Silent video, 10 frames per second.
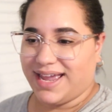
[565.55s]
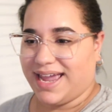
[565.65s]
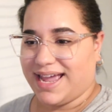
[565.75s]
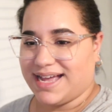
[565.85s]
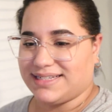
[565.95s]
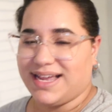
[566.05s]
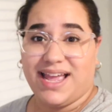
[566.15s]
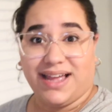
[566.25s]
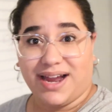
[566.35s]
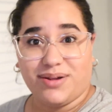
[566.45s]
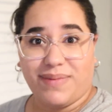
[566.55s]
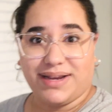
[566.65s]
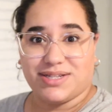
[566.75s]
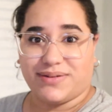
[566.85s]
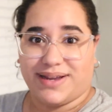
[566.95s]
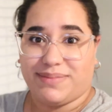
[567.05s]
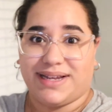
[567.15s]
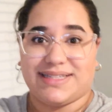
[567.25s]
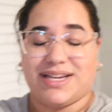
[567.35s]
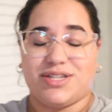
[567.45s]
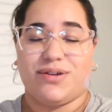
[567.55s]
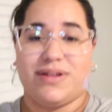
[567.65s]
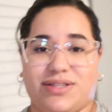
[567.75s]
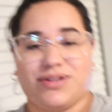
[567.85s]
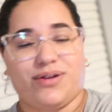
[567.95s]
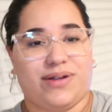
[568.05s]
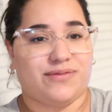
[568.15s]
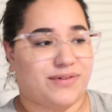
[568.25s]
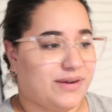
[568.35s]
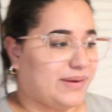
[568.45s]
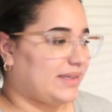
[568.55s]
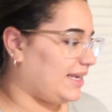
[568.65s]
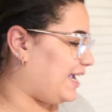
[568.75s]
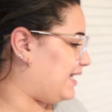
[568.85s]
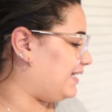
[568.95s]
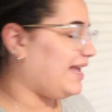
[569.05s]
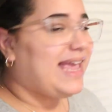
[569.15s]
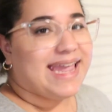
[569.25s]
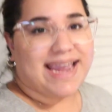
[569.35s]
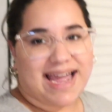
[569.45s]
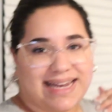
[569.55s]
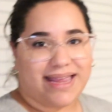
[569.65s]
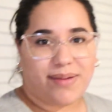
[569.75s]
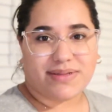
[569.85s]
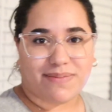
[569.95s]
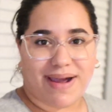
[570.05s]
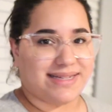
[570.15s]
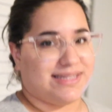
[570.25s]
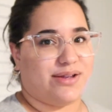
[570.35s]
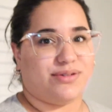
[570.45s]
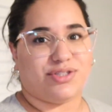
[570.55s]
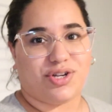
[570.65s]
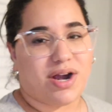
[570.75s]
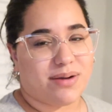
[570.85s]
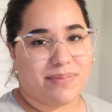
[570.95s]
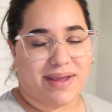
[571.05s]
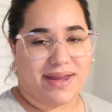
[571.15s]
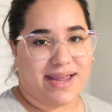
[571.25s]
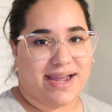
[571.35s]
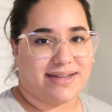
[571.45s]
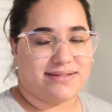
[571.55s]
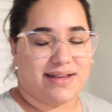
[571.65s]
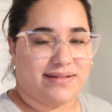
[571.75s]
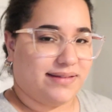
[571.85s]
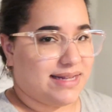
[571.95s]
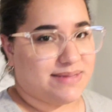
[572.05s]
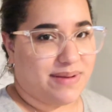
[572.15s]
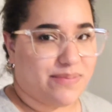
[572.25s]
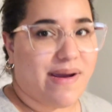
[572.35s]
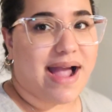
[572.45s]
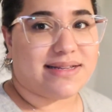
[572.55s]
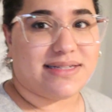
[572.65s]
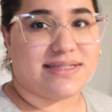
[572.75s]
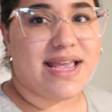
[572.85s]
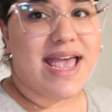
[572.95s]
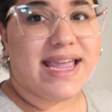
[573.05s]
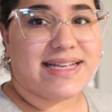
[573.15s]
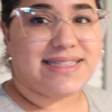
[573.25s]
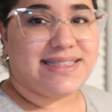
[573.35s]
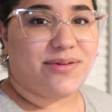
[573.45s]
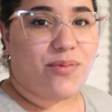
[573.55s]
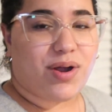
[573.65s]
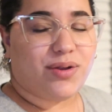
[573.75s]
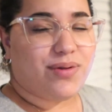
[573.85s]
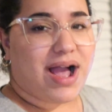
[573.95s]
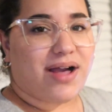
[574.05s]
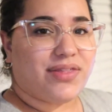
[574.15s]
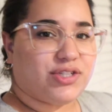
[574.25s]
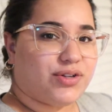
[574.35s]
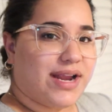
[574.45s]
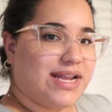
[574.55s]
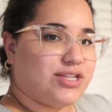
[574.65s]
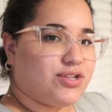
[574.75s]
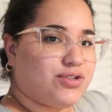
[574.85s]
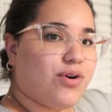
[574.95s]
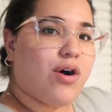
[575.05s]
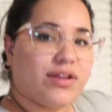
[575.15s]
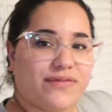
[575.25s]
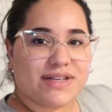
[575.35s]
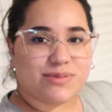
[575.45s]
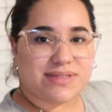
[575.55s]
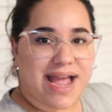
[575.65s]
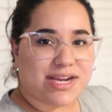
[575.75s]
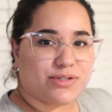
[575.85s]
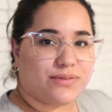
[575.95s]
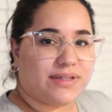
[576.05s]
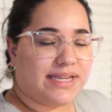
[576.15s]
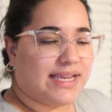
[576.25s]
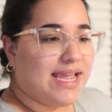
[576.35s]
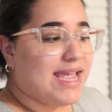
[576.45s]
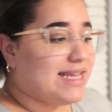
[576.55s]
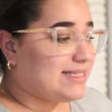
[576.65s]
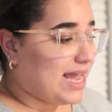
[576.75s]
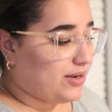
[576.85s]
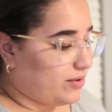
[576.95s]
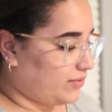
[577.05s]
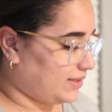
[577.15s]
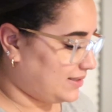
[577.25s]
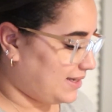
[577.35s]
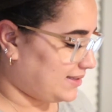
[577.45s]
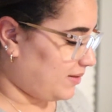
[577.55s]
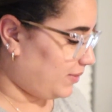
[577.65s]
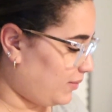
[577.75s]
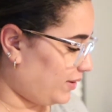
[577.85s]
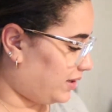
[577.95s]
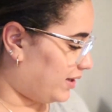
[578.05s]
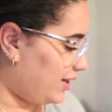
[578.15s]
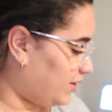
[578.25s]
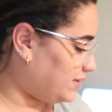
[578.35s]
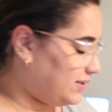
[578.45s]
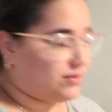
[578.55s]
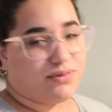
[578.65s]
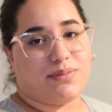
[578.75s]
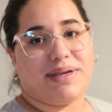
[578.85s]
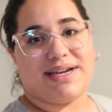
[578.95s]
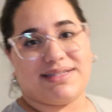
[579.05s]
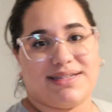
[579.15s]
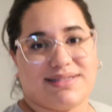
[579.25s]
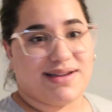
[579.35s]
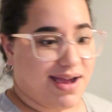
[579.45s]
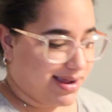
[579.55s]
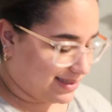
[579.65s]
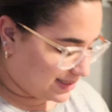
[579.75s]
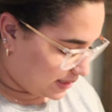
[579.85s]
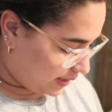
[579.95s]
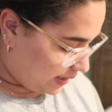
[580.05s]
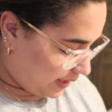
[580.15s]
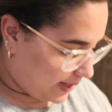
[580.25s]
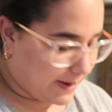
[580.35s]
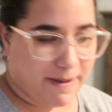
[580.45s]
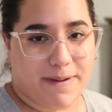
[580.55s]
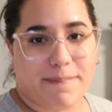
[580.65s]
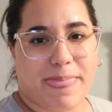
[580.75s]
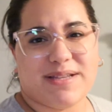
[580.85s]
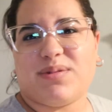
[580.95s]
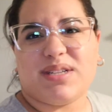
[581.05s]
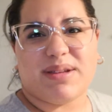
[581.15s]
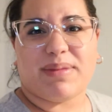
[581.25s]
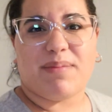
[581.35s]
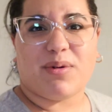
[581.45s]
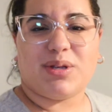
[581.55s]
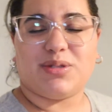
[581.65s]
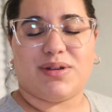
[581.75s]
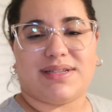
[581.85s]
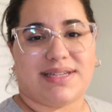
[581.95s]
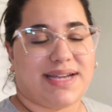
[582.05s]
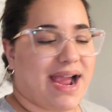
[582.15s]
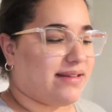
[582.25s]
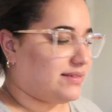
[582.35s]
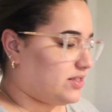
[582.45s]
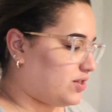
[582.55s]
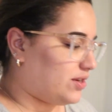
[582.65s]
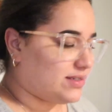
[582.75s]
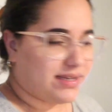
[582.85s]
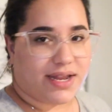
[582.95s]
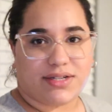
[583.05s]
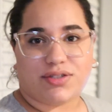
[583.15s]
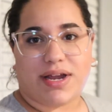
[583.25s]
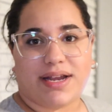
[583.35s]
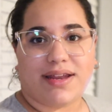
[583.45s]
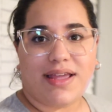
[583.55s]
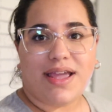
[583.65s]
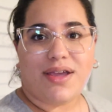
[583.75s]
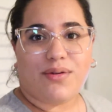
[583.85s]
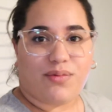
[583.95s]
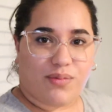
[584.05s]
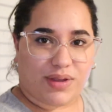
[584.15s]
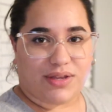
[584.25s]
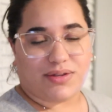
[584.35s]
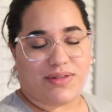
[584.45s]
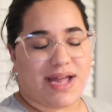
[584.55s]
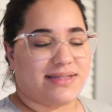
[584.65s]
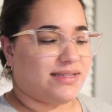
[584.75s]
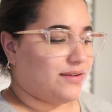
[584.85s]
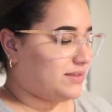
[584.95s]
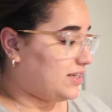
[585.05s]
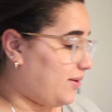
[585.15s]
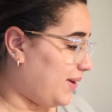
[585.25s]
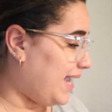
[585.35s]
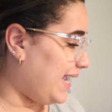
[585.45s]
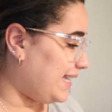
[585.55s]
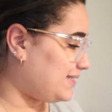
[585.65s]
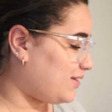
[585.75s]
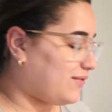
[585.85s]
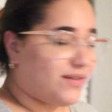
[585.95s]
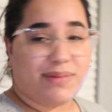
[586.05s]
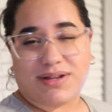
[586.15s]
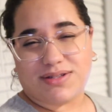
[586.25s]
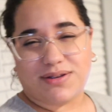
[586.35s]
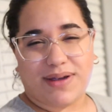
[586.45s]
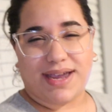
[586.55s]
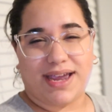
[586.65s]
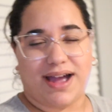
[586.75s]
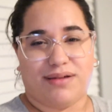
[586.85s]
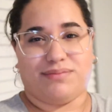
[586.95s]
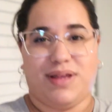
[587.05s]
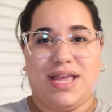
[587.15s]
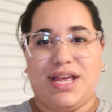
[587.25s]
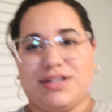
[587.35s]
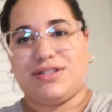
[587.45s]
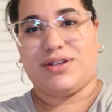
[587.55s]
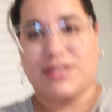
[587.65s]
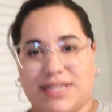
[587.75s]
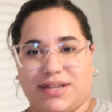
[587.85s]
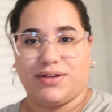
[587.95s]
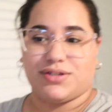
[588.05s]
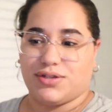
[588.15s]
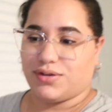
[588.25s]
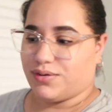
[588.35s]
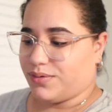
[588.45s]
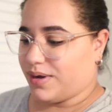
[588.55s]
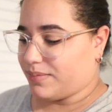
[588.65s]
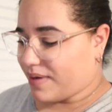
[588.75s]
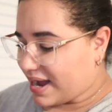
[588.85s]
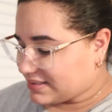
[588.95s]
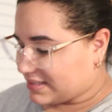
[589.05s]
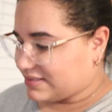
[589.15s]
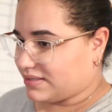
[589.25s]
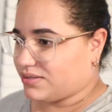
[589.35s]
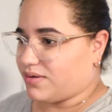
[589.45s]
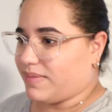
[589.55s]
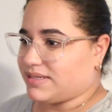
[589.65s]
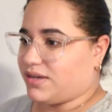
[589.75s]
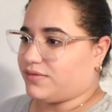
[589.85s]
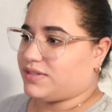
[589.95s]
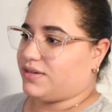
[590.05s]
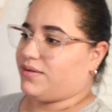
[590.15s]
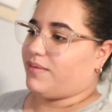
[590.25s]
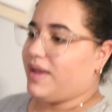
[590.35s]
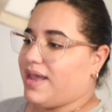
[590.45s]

And I don't mind doing it because I do it so infrequently, and it kind of keeps my skills sharp and lets me practice, because the one who got the training to do all of this was actually Daniel. This is not something we learn in nursing school because it's not, it's really something more you do as a dialysis nurse, kind of train when you do that stuff. So it's good for me to do it, to continue to practice and do it myself too.